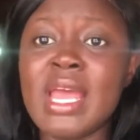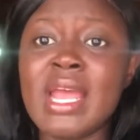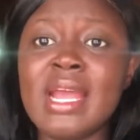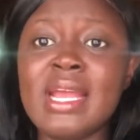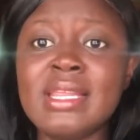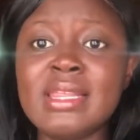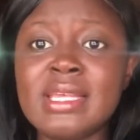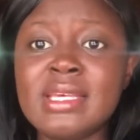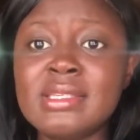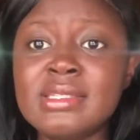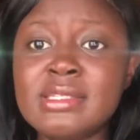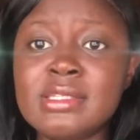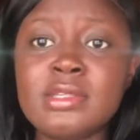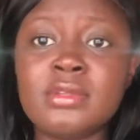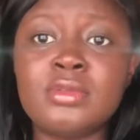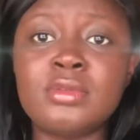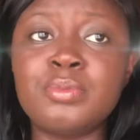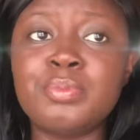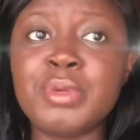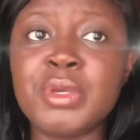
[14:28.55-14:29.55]
and then
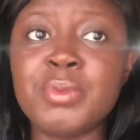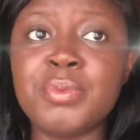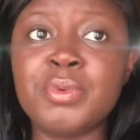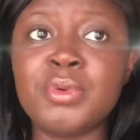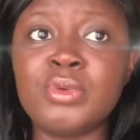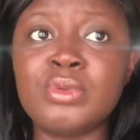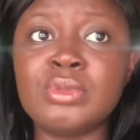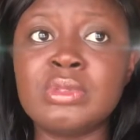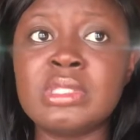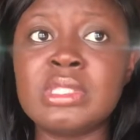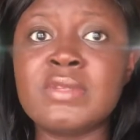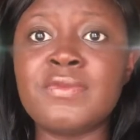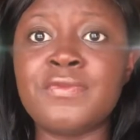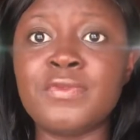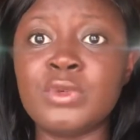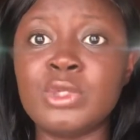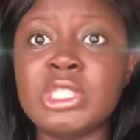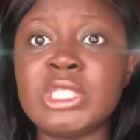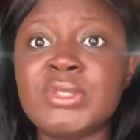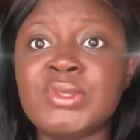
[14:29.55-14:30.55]
steal people's
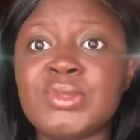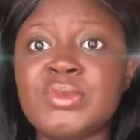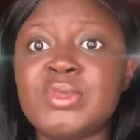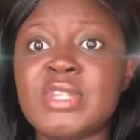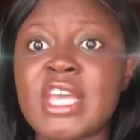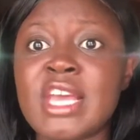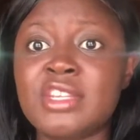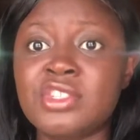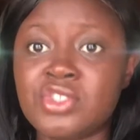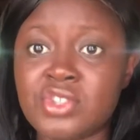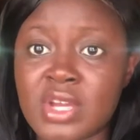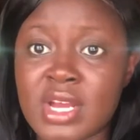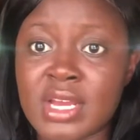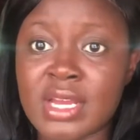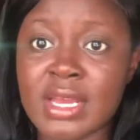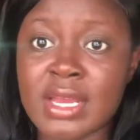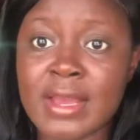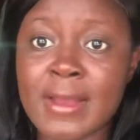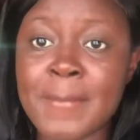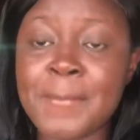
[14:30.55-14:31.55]
foods on their
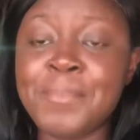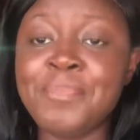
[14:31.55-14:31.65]
trunk